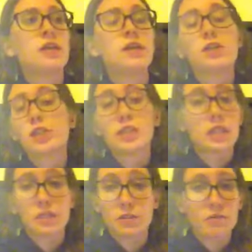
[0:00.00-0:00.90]
She's
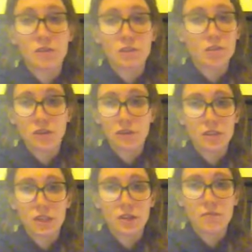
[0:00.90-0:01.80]
adding new features all the
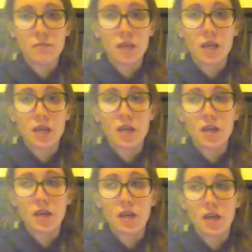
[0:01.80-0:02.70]
time, and
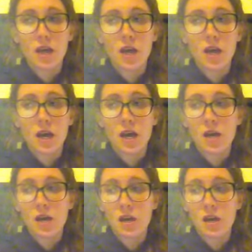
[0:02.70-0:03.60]

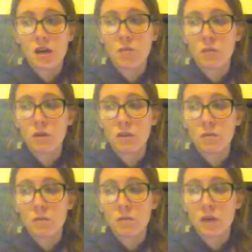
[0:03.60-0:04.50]
I am one of the
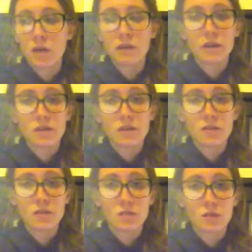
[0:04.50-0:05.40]
beta
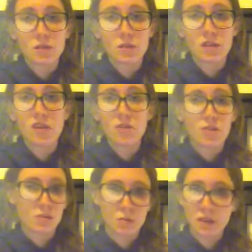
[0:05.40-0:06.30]
testers amongst, I know
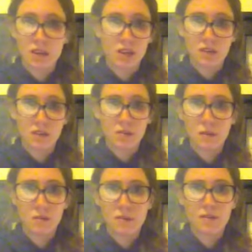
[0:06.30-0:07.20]
there's plenty of other
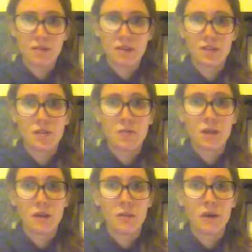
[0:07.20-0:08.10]
people on Flosstube that
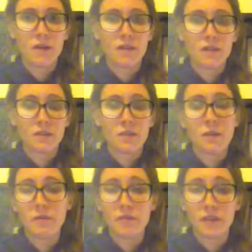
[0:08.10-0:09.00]
are part of it, so
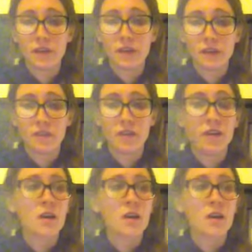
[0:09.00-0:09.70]
maybe you've already heard of it.